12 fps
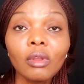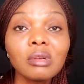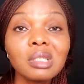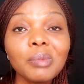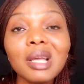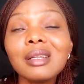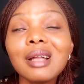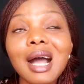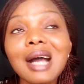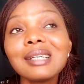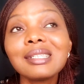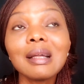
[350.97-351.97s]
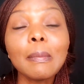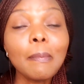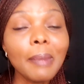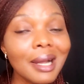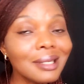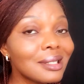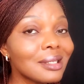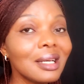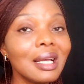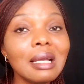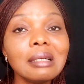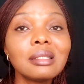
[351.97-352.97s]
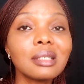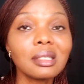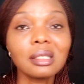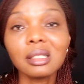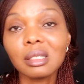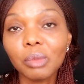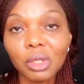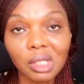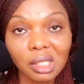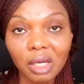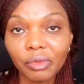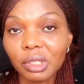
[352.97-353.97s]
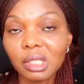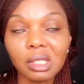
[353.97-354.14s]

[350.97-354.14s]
Spain has the best intercity bus service.